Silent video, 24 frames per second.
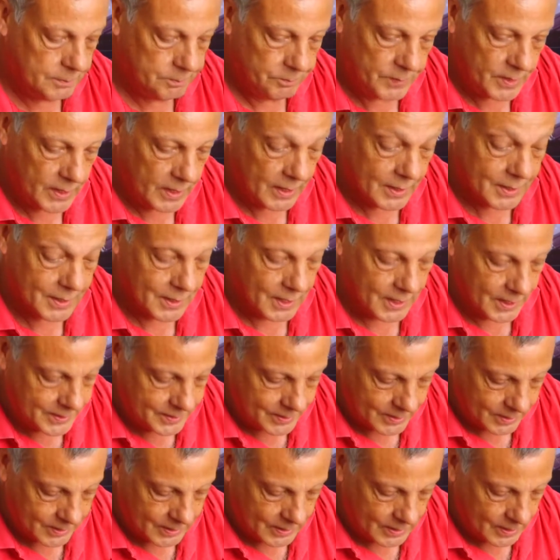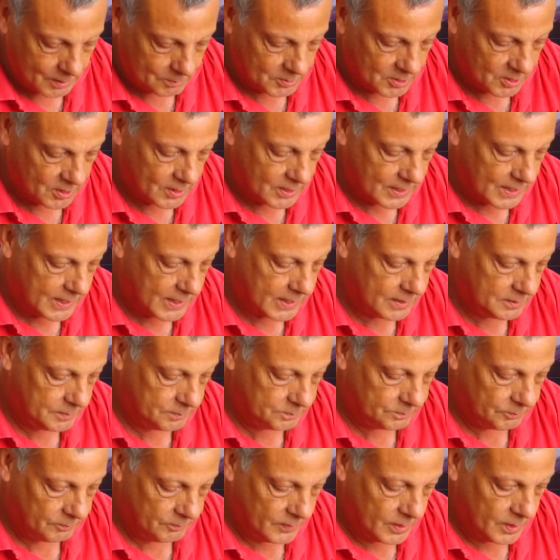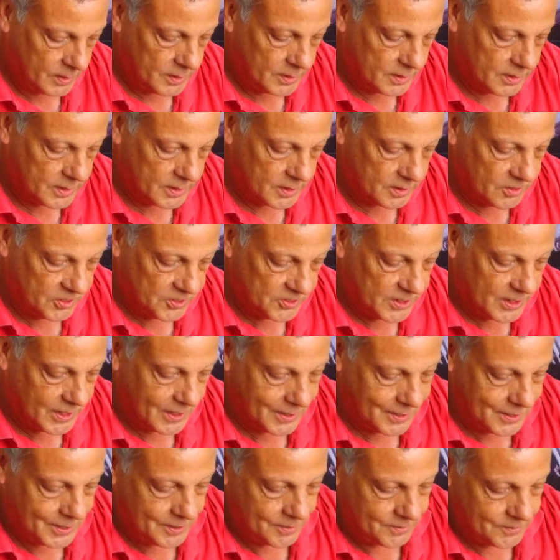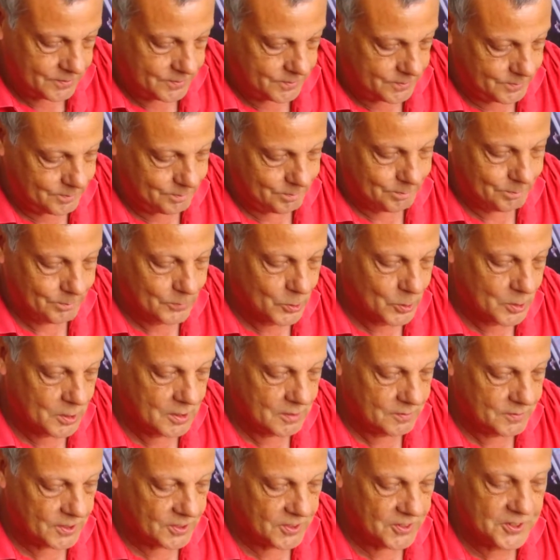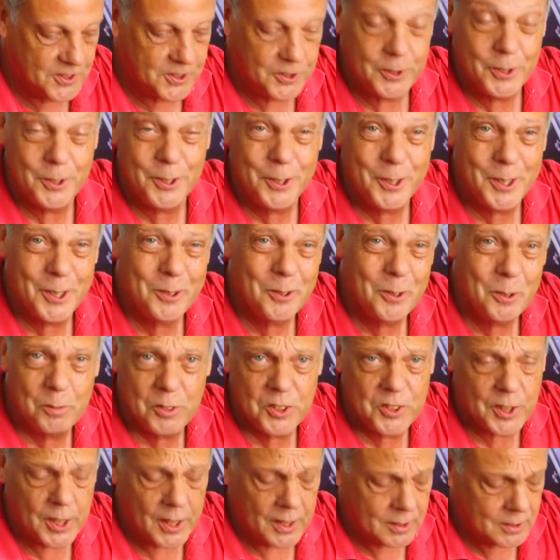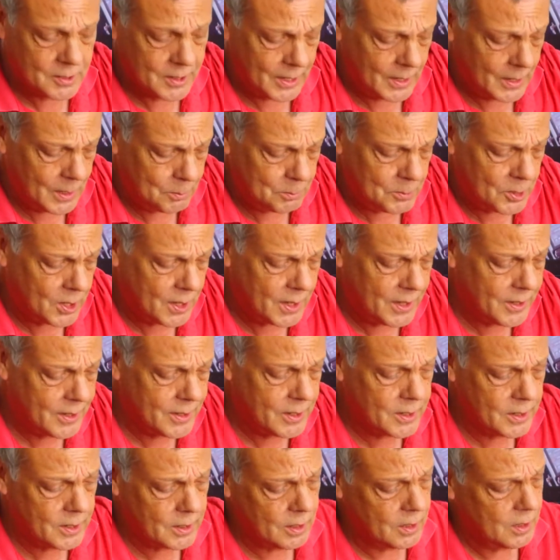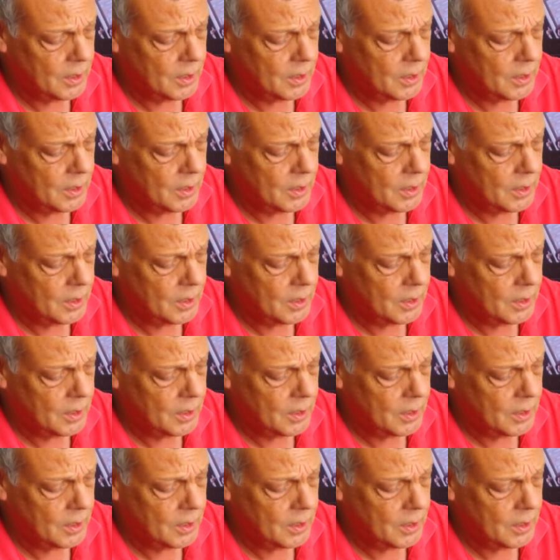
I like the camera a lot. It's kind of more of a studio style camera, I think,